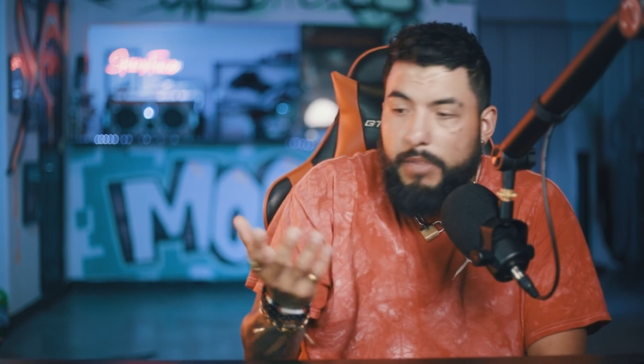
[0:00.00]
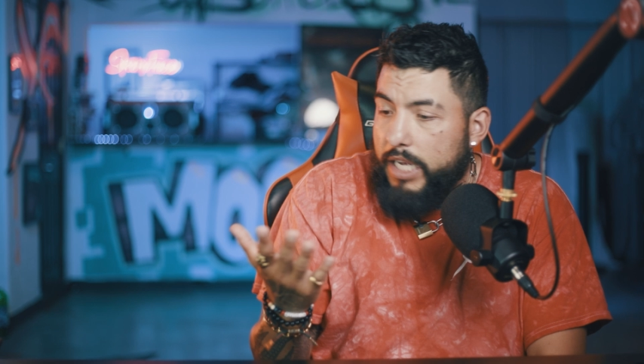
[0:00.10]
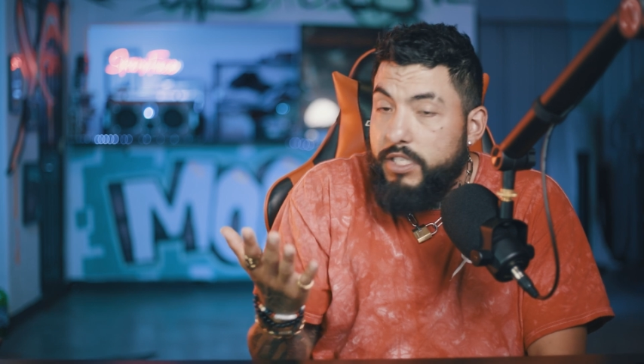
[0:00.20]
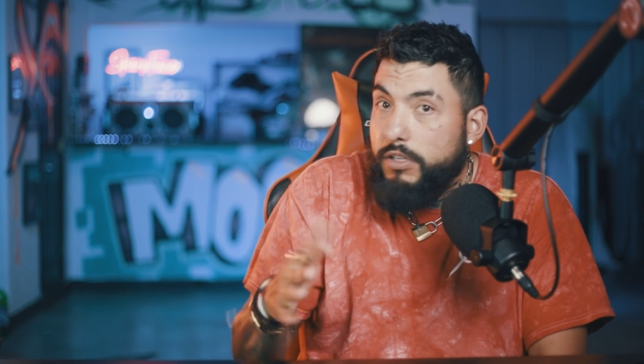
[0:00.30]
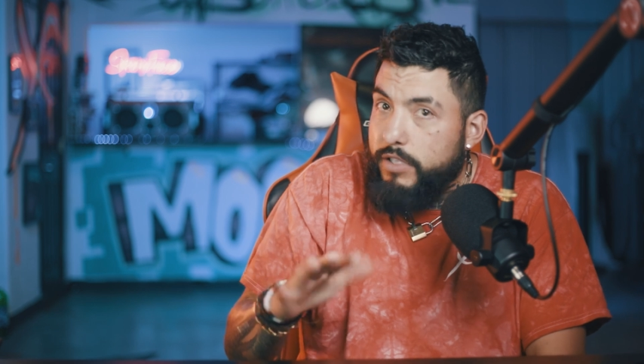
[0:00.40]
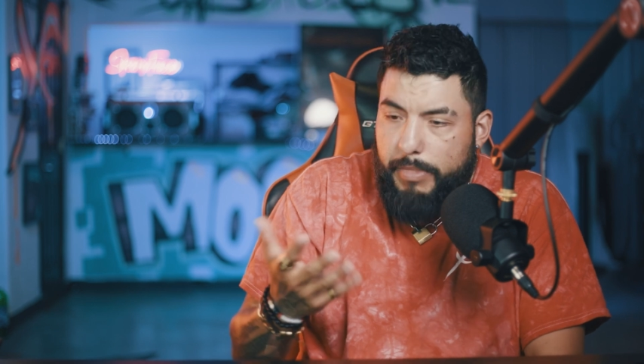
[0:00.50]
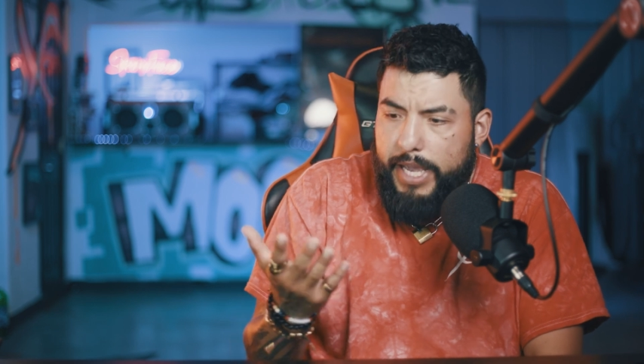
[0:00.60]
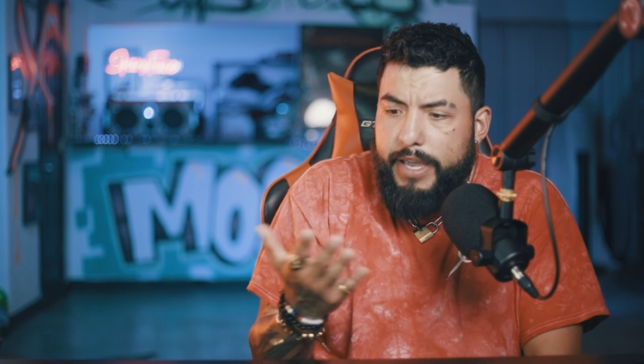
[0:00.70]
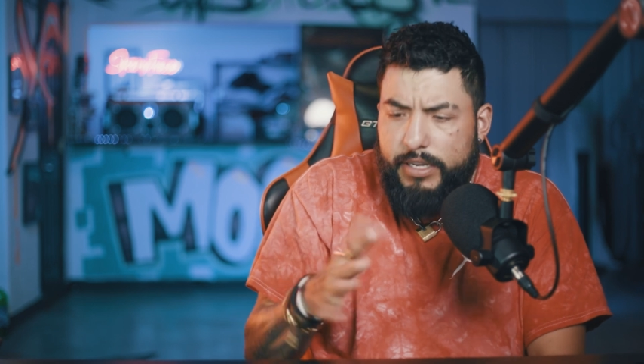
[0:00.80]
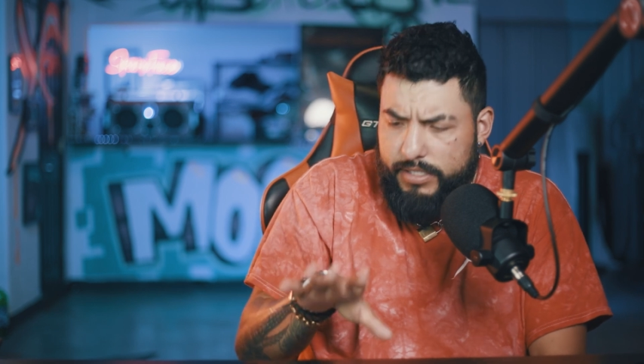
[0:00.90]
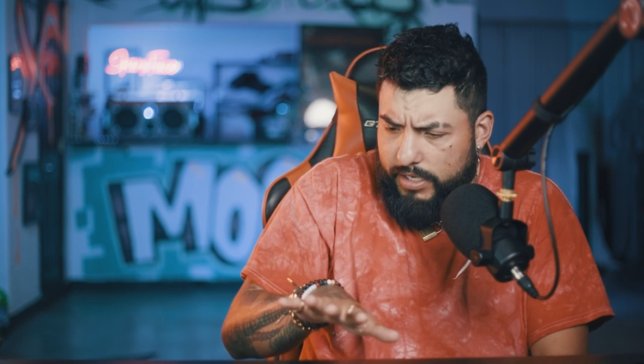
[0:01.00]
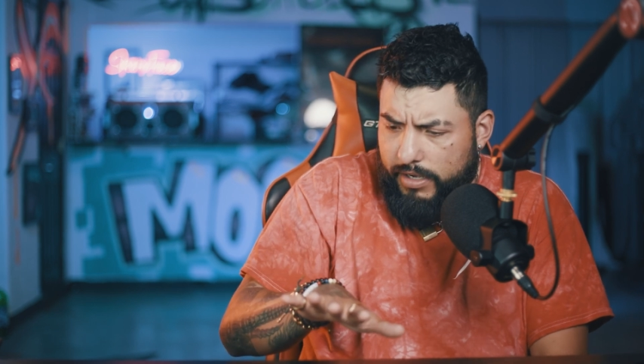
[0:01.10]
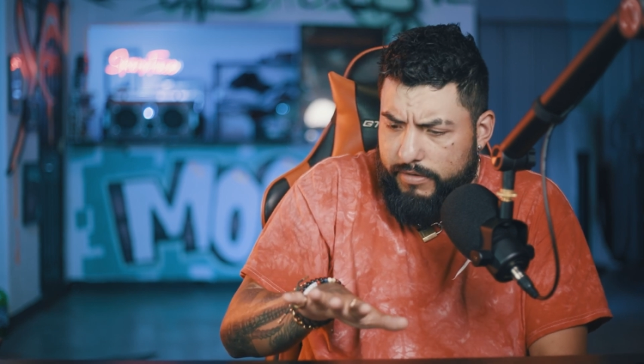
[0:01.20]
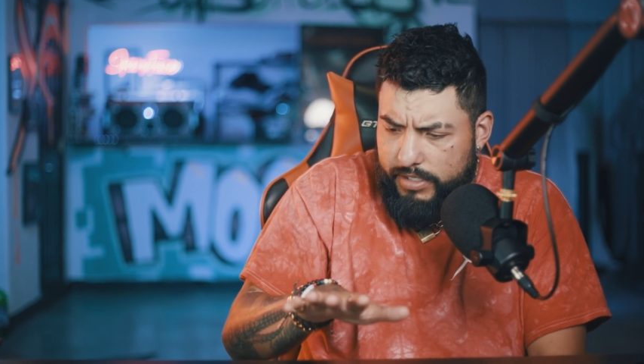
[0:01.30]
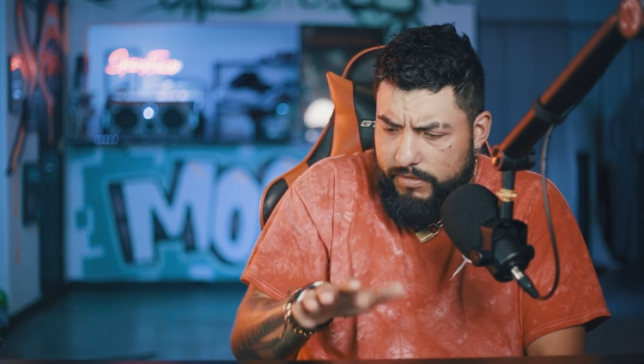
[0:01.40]
I just looked at my hand because,
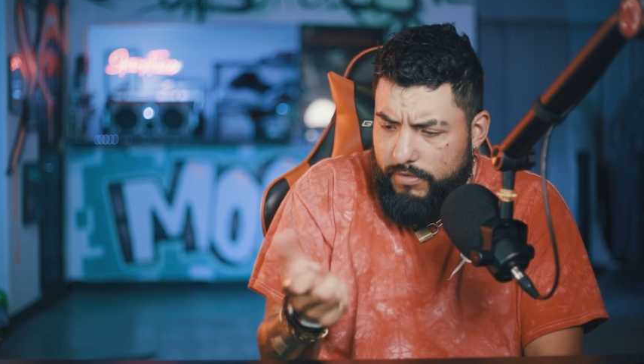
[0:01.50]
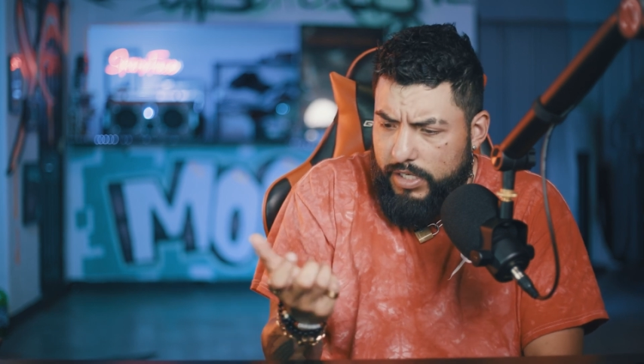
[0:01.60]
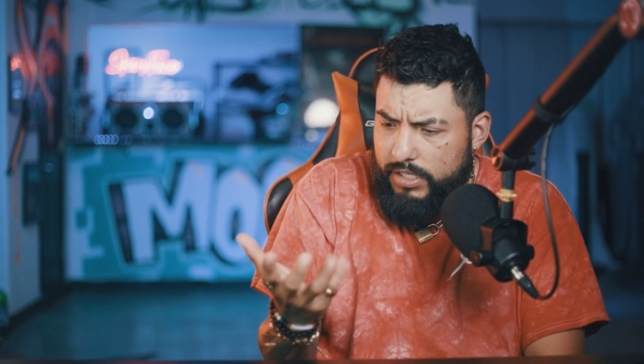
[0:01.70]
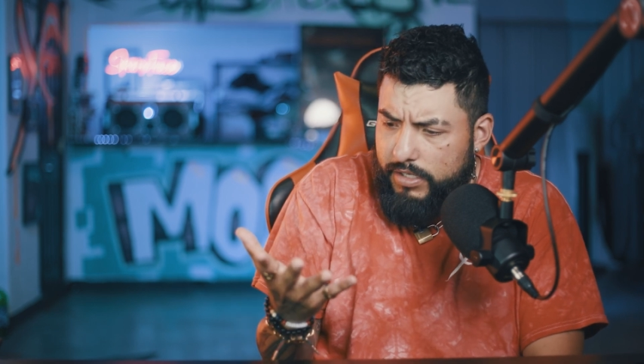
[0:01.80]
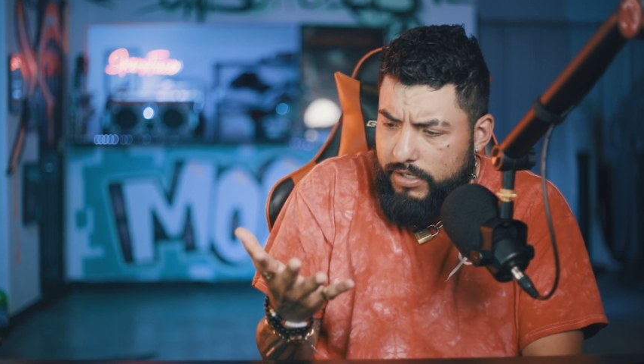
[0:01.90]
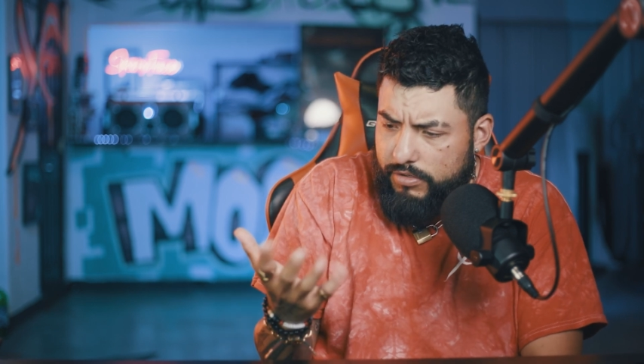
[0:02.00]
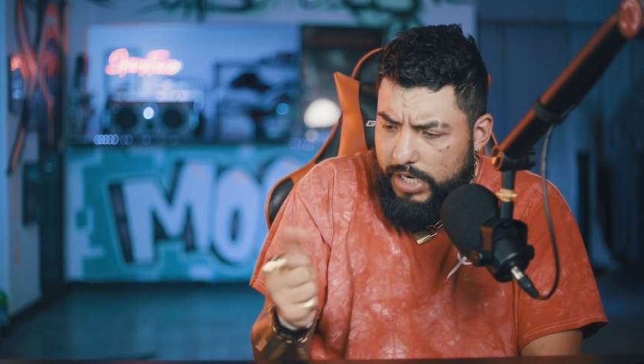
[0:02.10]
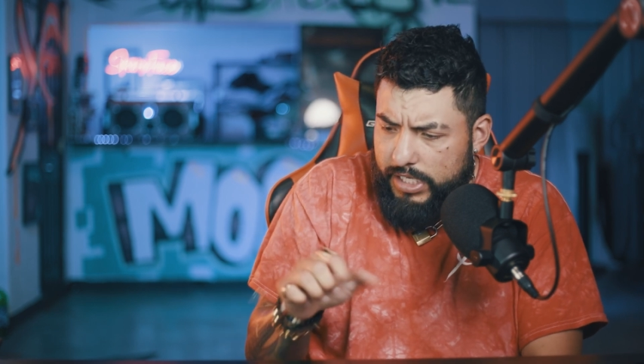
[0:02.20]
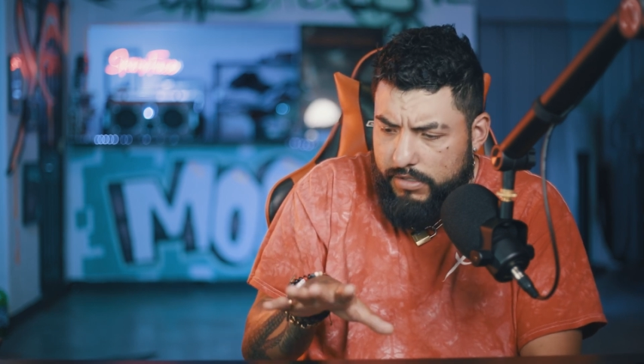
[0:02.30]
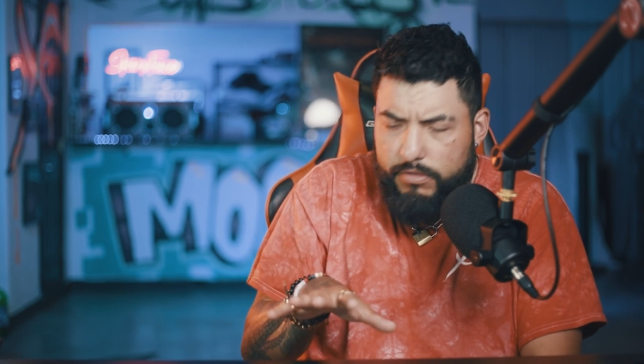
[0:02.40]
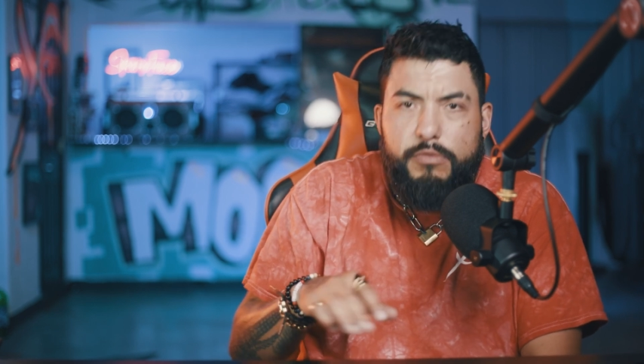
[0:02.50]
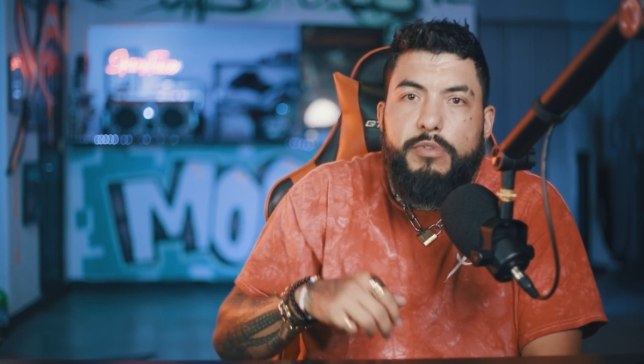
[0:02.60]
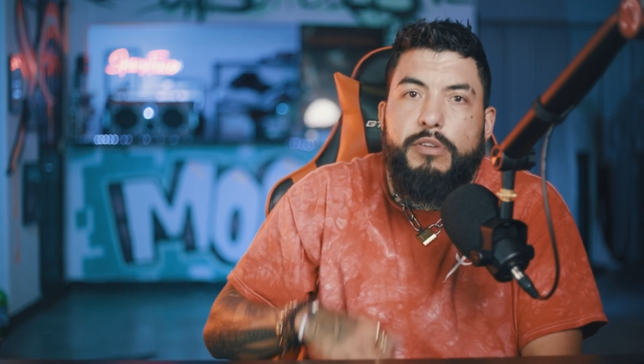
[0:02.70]
like, I was like, what is she attracted to?